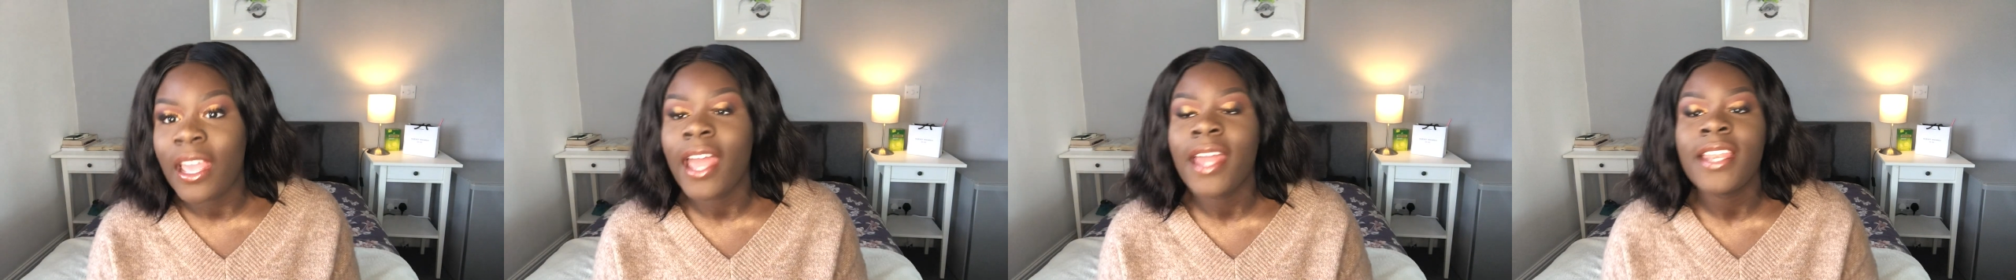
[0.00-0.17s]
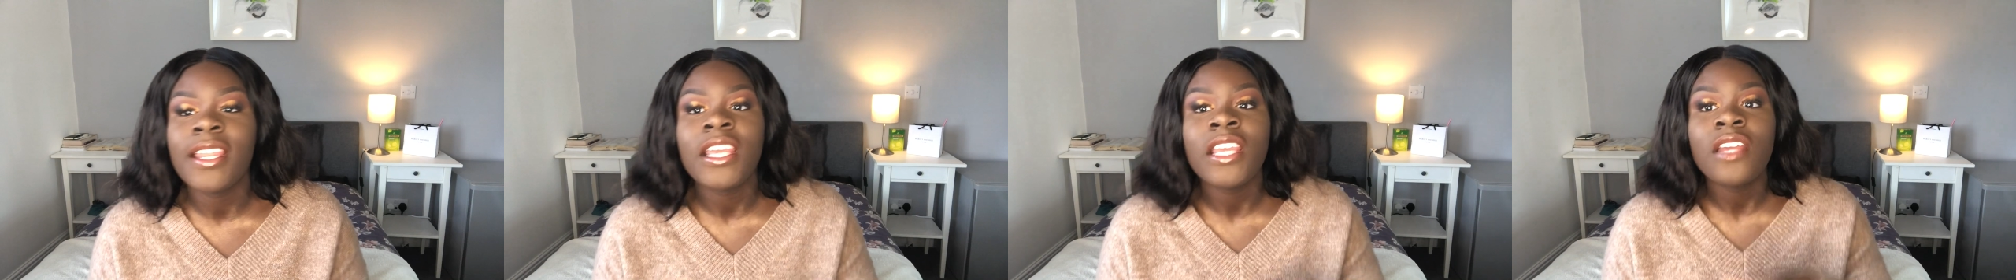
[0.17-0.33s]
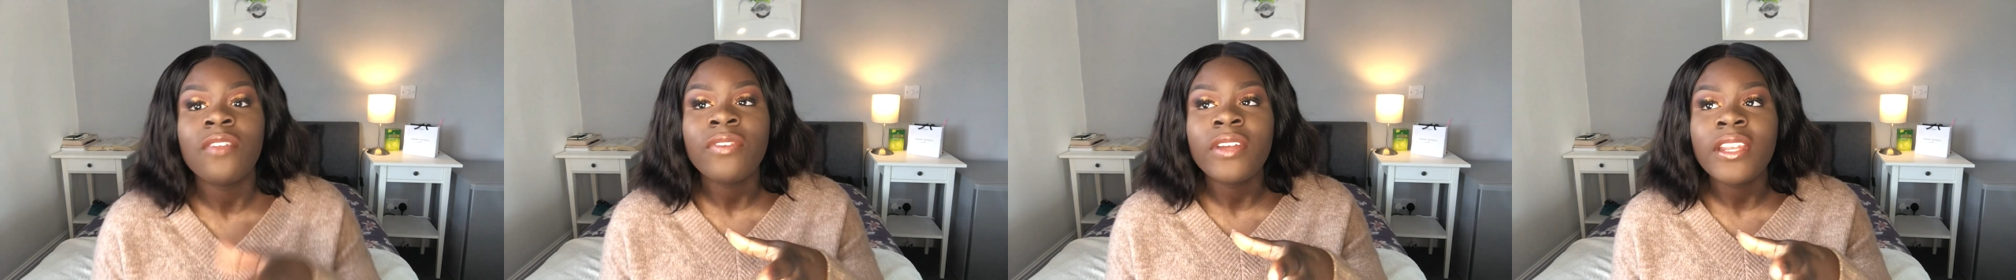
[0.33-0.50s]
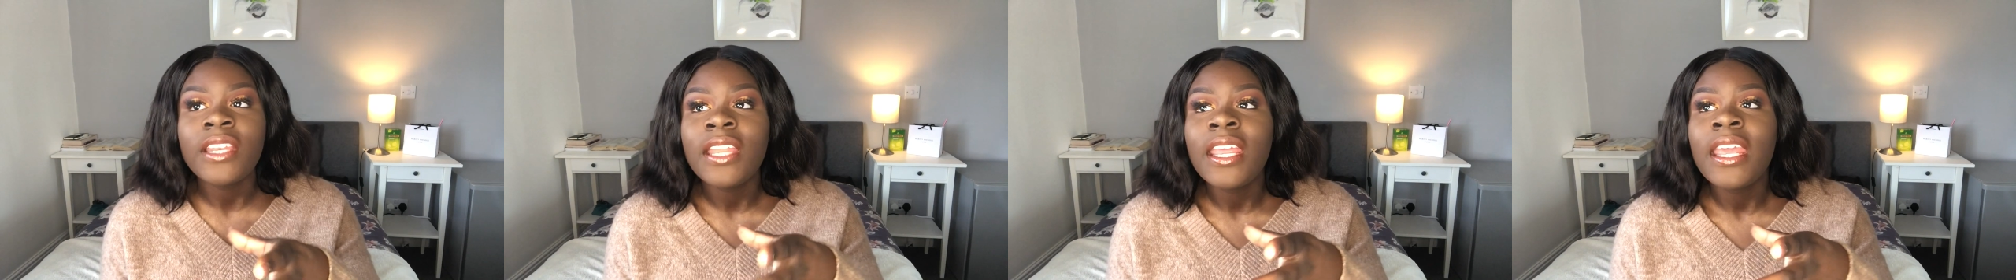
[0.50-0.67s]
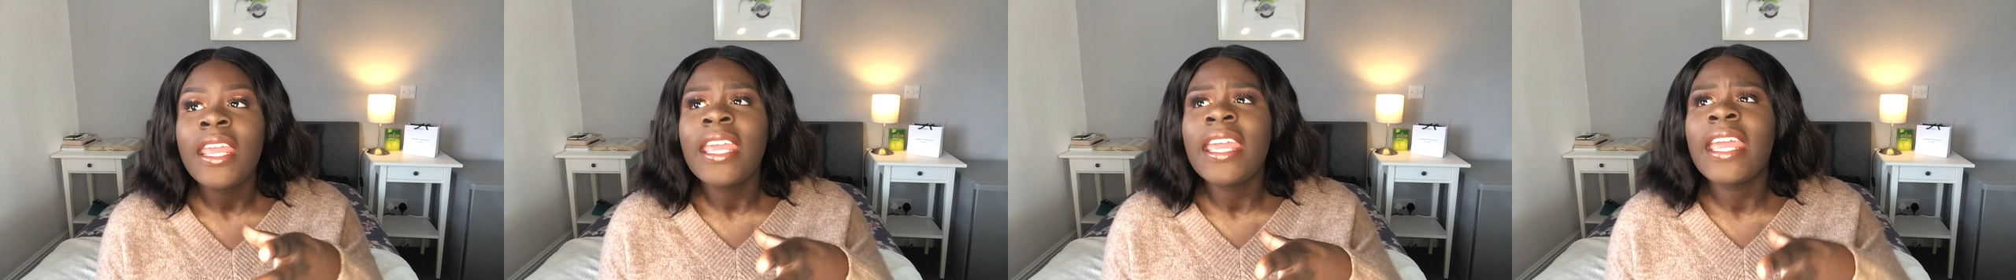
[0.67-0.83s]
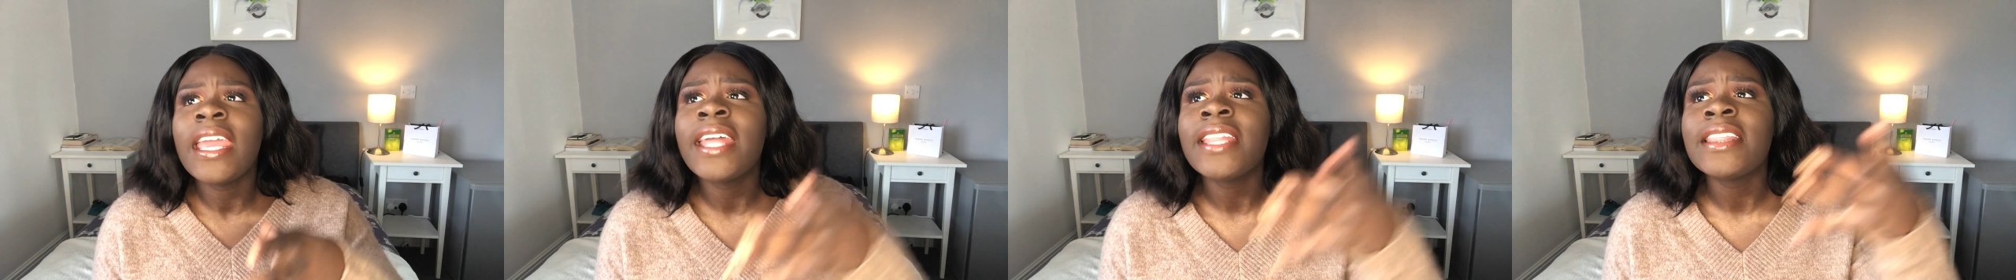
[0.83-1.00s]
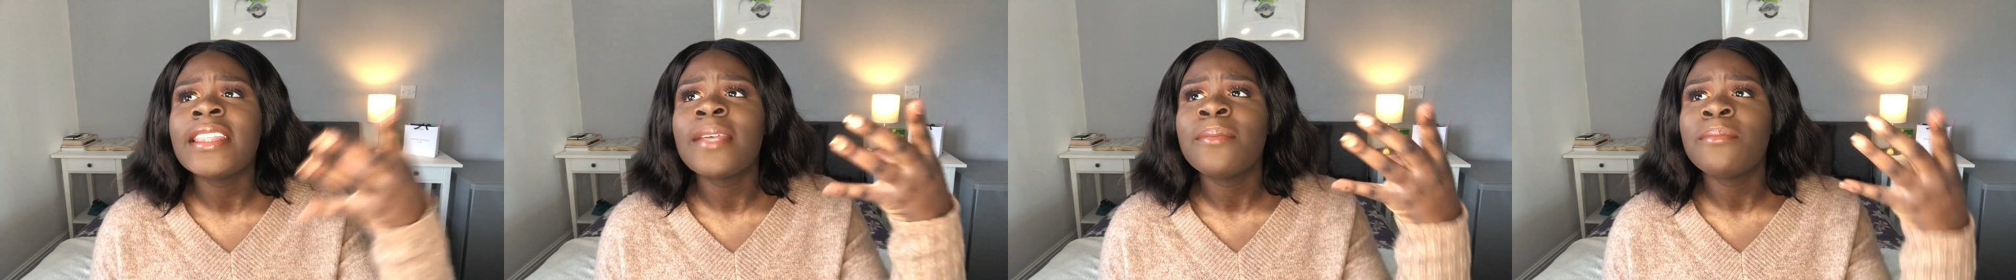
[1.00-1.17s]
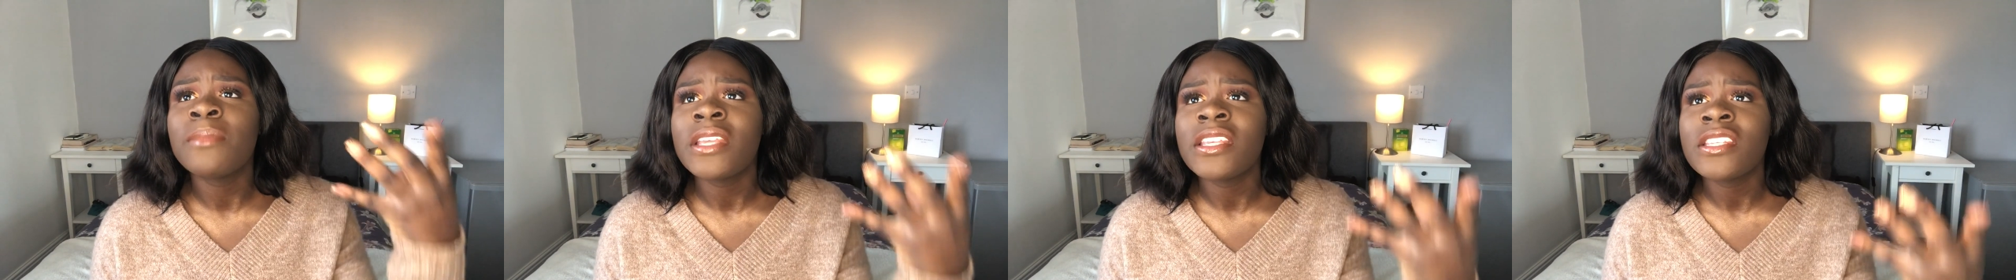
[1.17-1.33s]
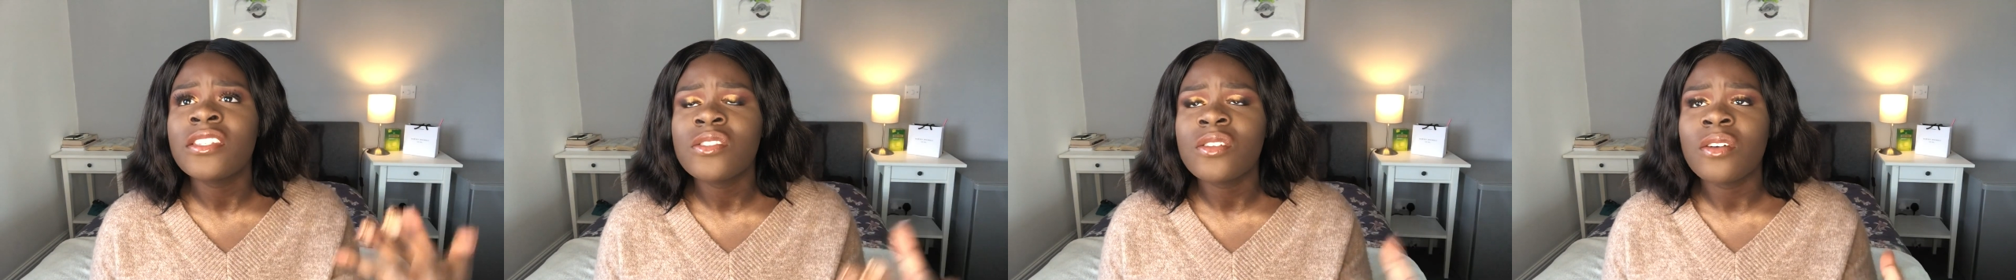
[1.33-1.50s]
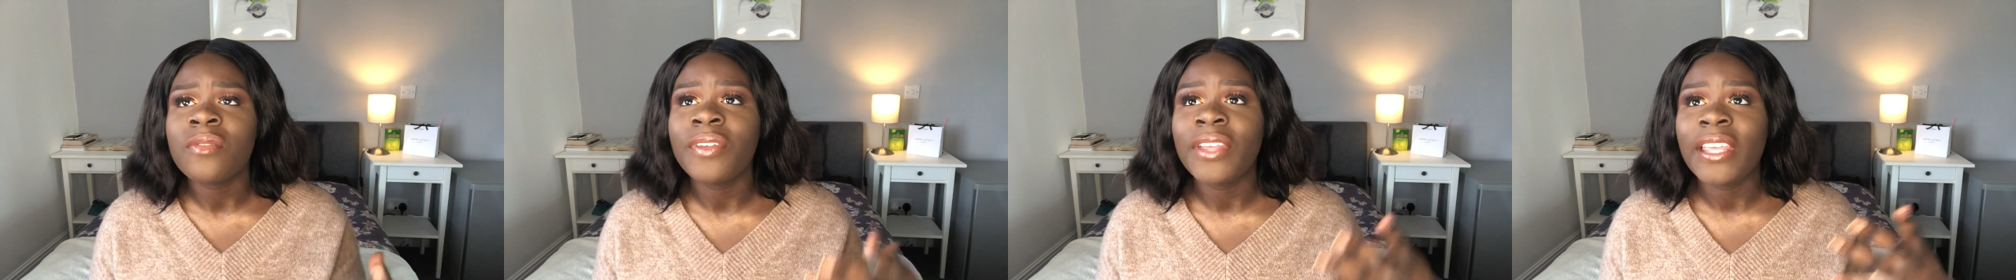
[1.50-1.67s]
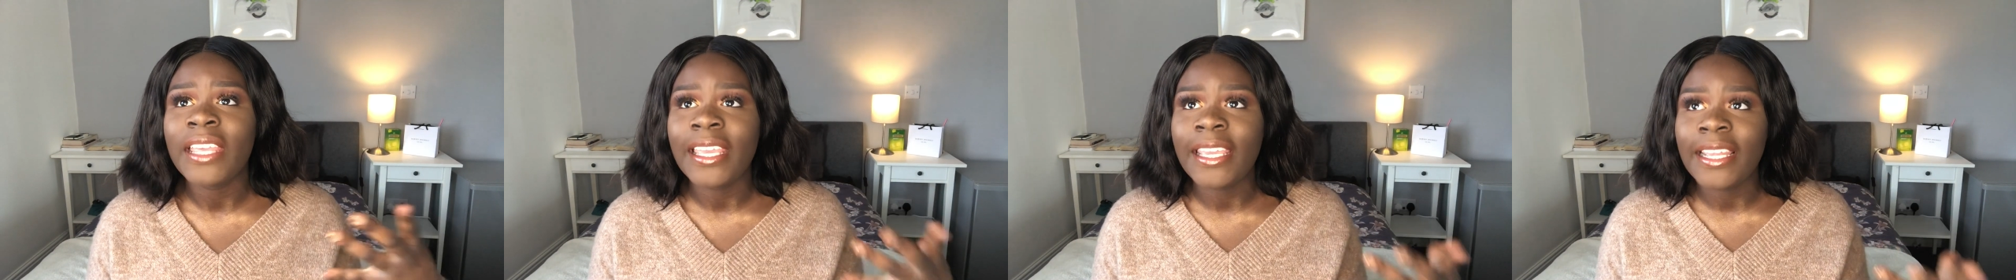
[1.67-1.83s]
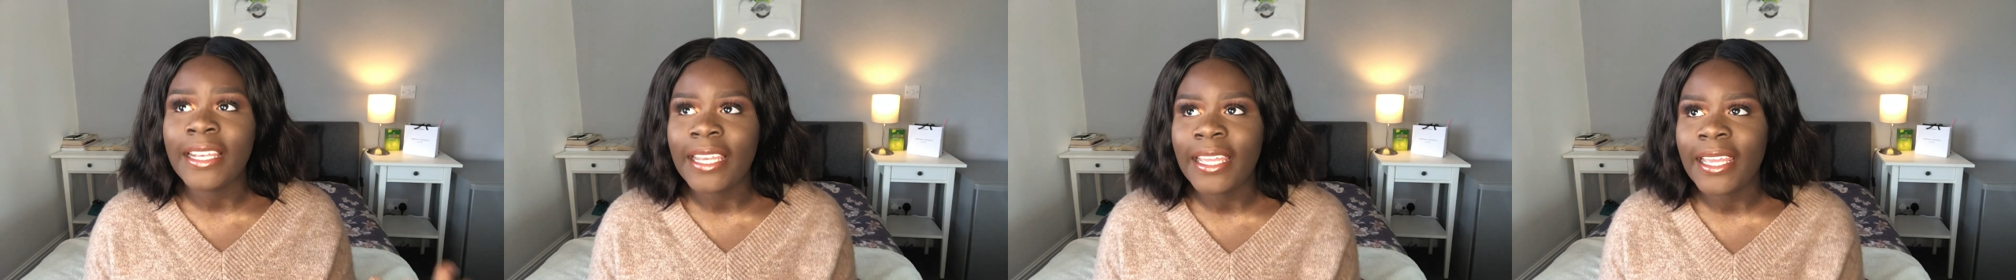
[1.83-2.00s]
And even in the midst of
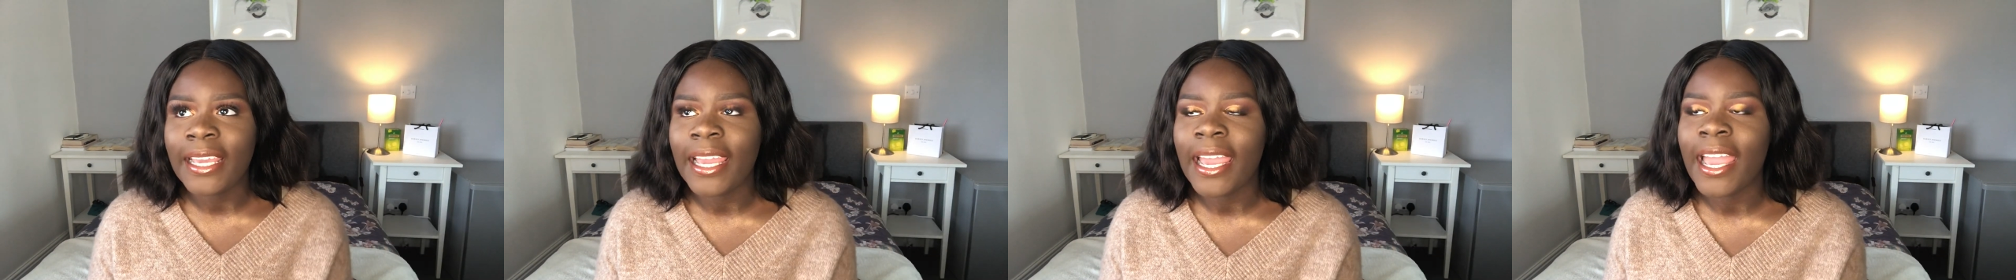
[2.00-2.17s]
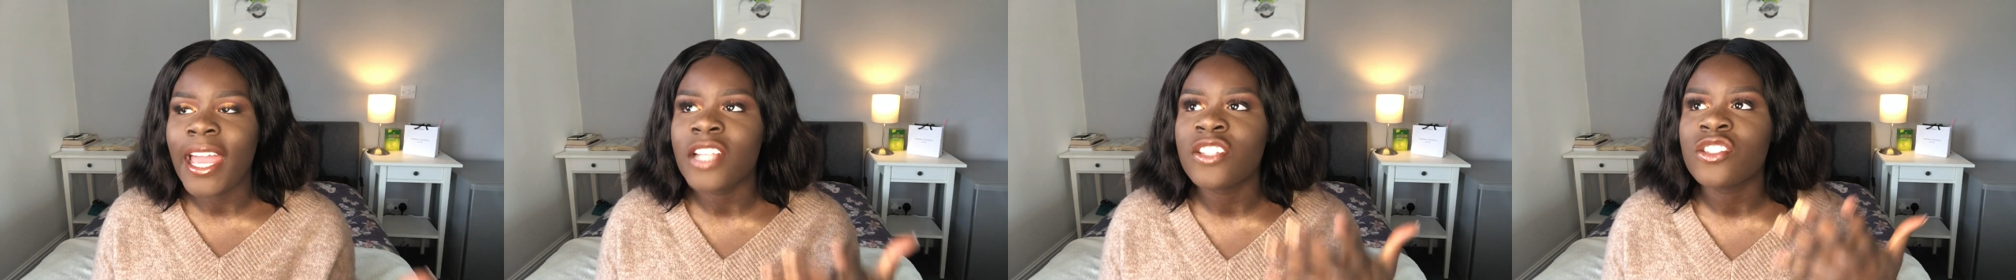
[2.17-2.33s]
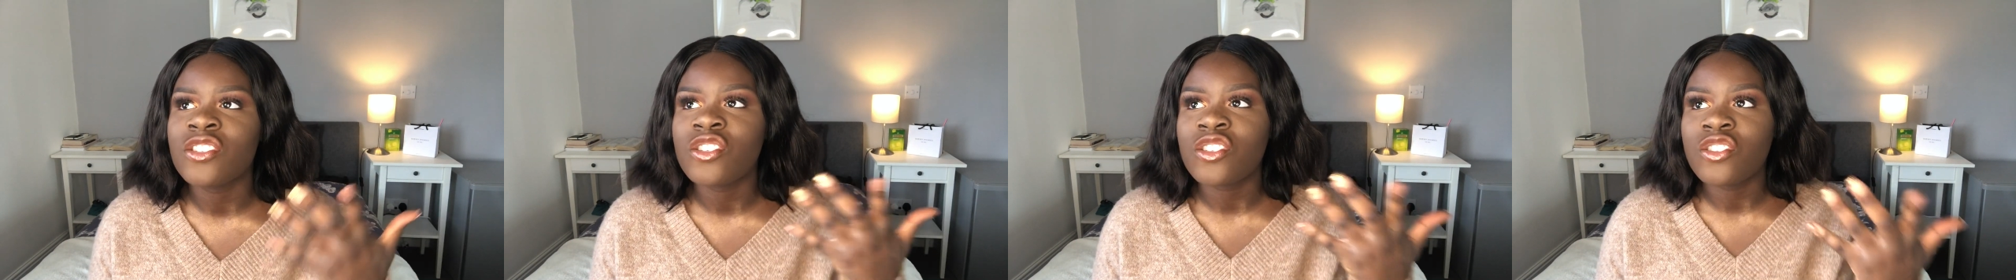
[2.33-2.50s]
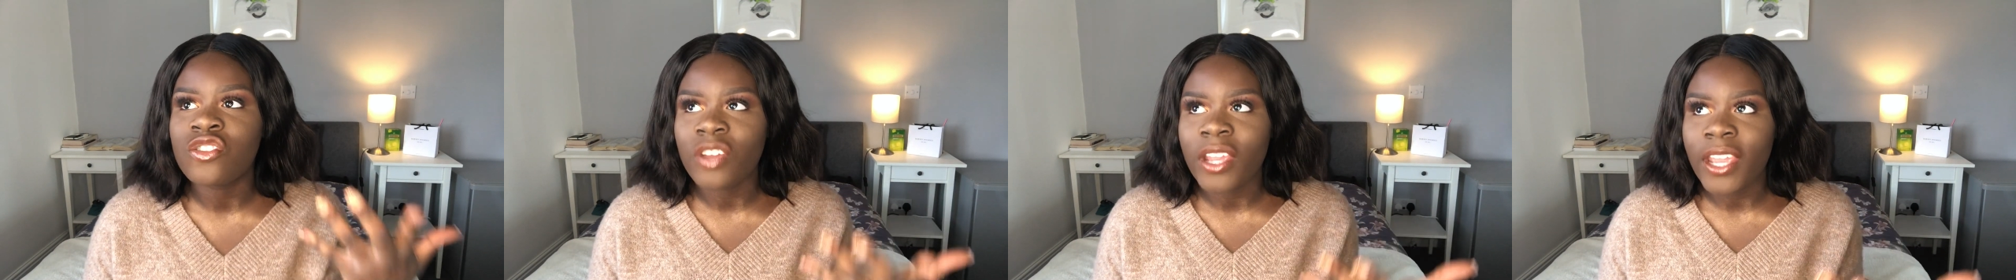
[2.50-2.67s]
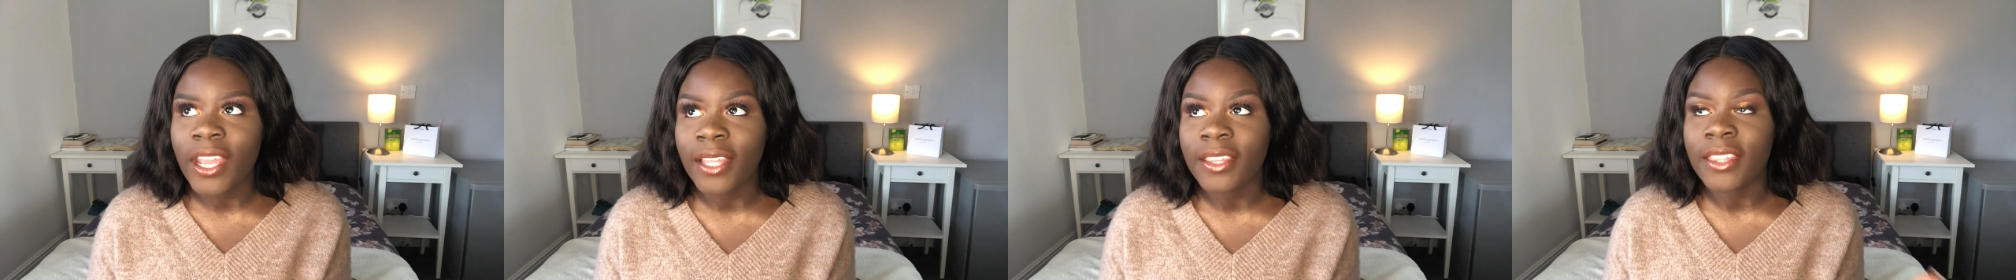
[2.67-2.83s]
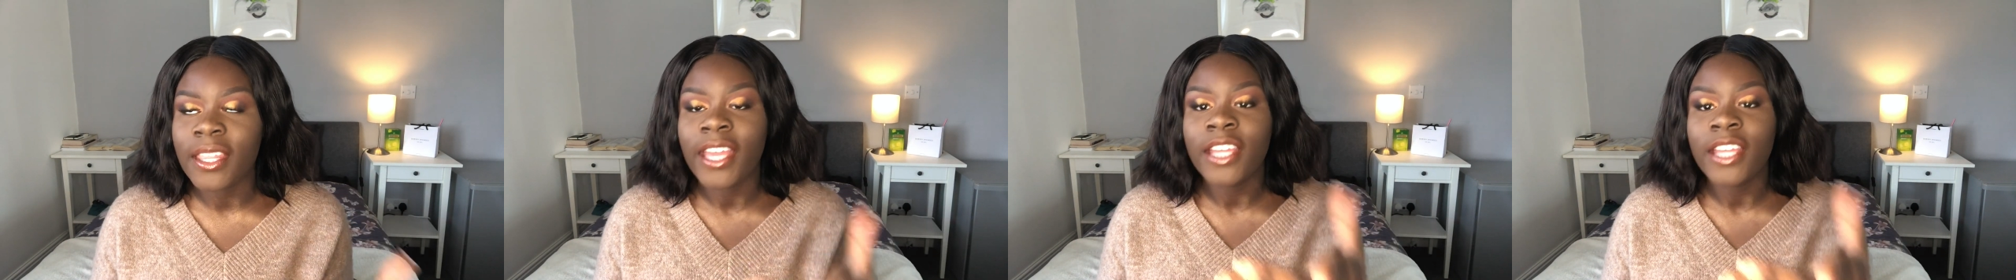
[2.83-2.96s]
healing and strength,